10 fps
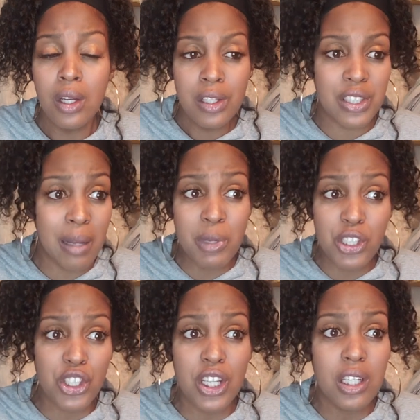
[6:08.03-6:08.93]
Some of the
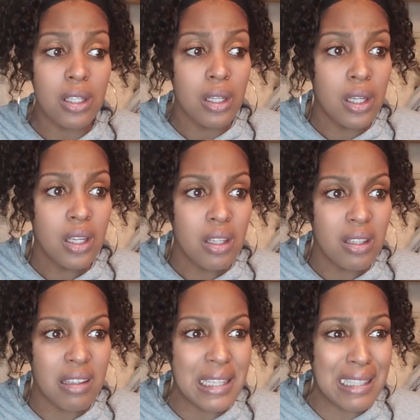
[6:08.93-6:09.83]
shit
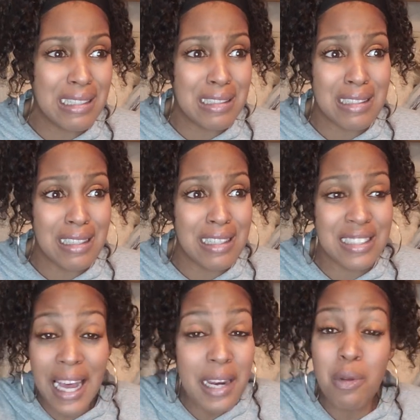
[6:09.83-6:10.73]
it's
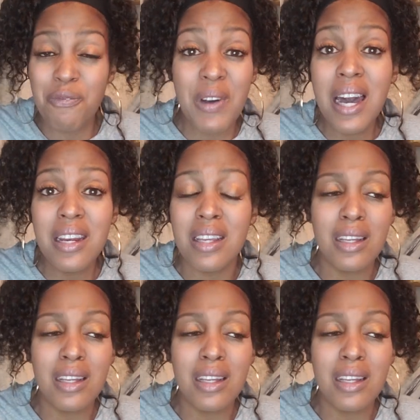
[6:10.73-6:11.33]
not even funny.